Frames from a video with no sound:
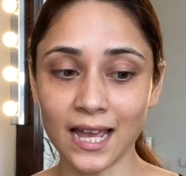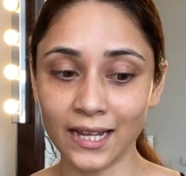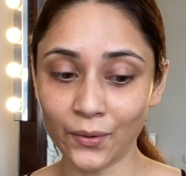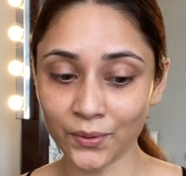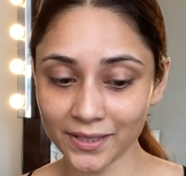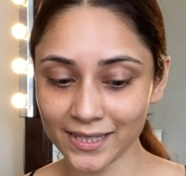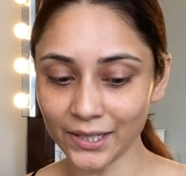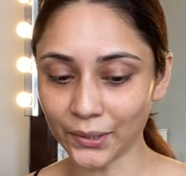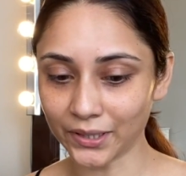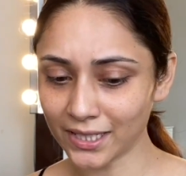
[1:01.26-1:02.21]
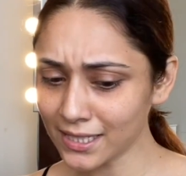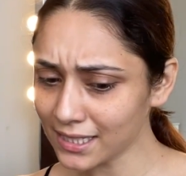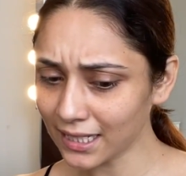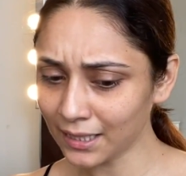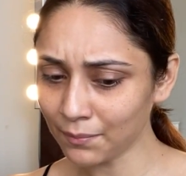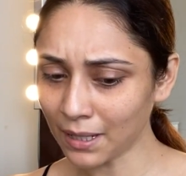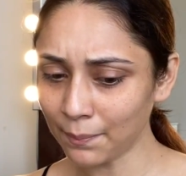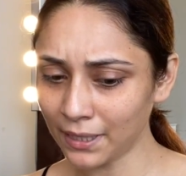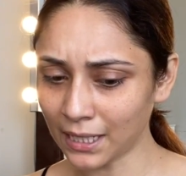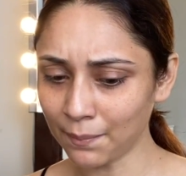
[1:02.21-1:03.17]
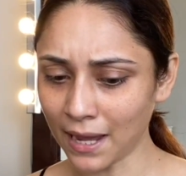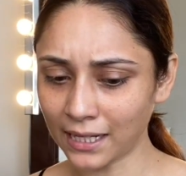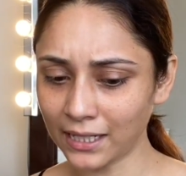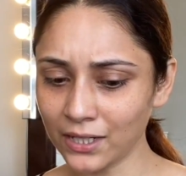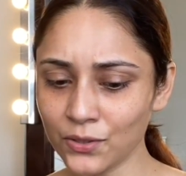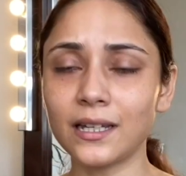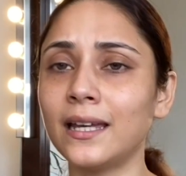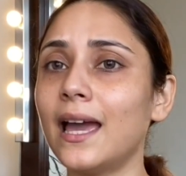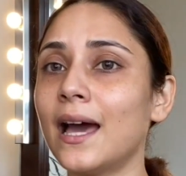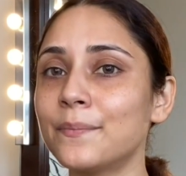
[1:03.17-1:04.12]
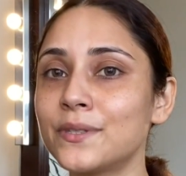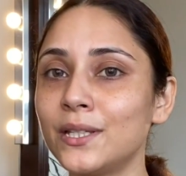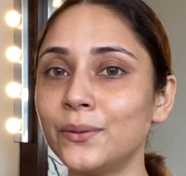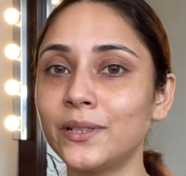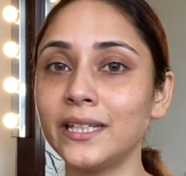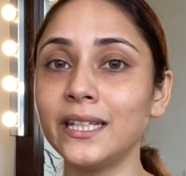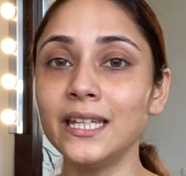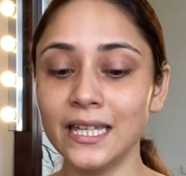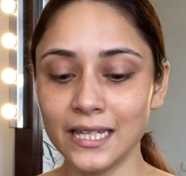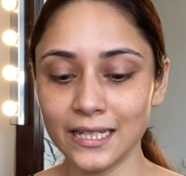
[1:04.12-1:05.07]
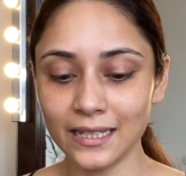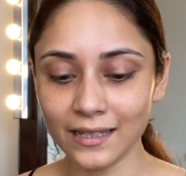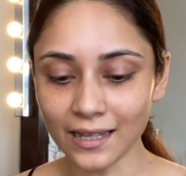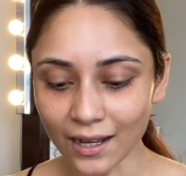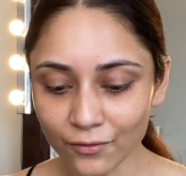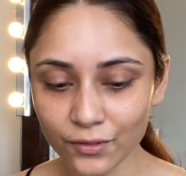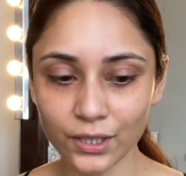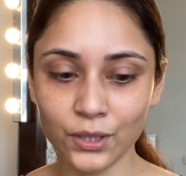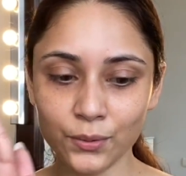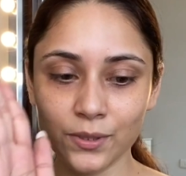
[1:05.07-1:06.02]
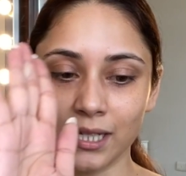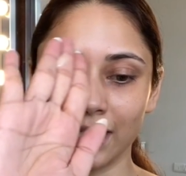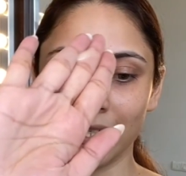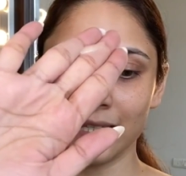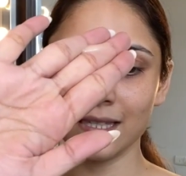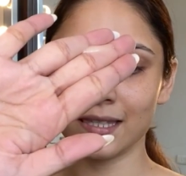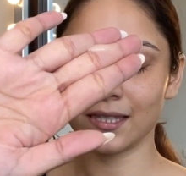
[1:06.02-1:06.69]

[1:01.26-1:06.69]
I honestly got this in my PR package. I absolutely love using this.